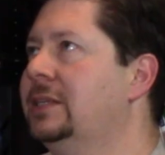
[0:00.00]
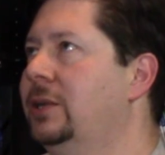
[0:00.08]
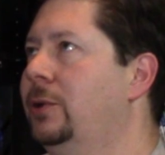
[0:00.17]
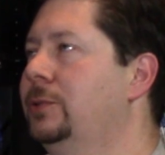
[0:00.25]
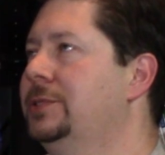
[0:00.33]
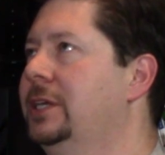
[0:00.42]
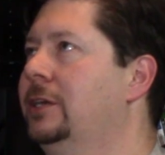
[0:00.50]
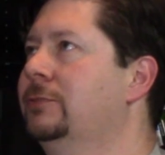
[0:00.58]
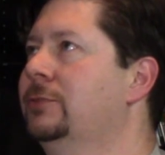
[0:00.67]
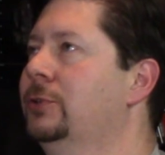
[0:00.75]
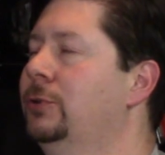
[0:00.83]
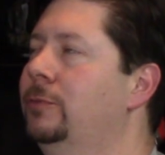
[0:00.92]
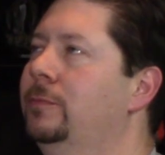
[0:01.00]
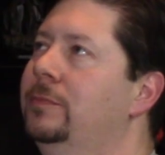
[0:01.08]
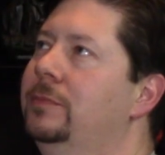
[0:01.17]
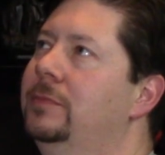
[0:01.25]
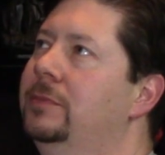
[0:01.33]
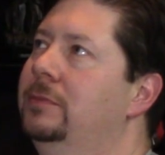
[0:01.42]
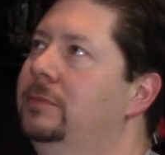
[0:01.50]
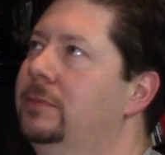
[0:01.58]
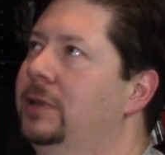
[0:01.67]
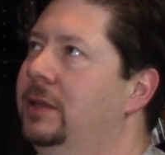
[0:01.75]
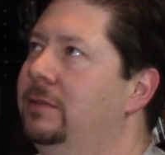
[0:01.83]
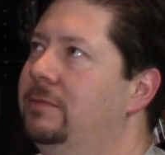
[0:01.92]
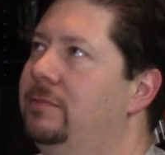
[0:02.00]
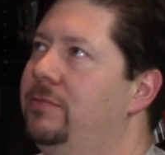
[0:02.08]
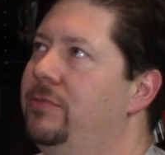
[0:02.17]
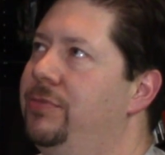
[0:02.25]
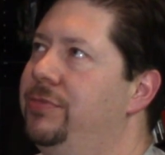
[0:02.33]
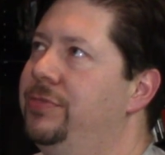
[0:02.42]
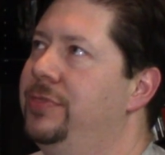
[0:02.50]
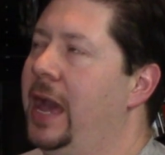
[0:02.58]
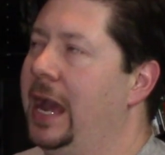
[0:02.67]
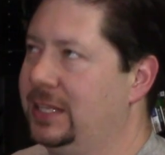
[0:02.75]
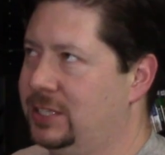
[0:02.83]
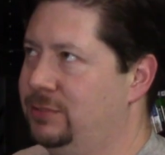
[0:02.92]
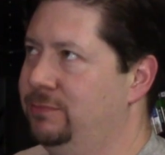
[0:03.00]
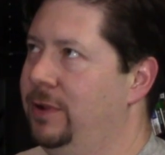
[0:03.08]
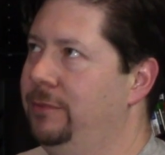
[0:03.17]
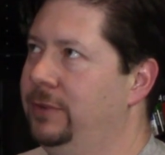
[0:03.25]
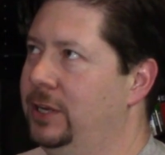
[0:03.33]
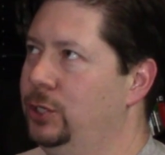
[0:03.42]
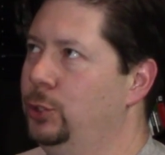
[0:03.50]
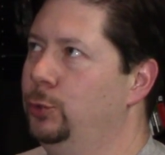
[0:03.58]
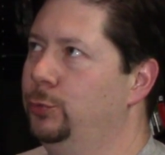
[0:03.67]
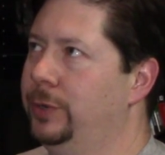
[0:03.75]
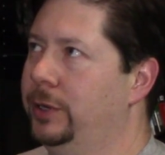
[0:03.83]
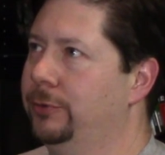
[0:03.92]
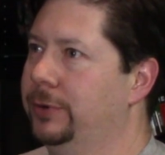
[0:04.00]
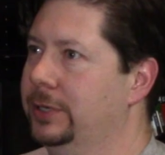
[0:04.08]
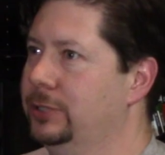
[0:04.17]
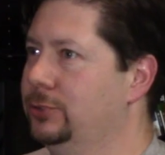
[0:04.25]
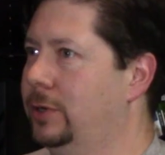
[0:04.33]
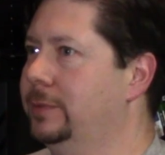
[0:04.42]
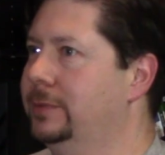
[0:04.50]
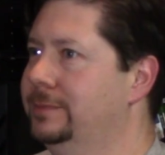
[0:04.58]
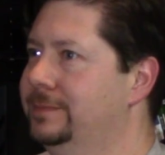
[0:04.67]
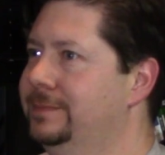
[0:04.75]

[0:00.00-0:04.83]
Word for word: to the hotel room, and that's when we knew we were in trouble.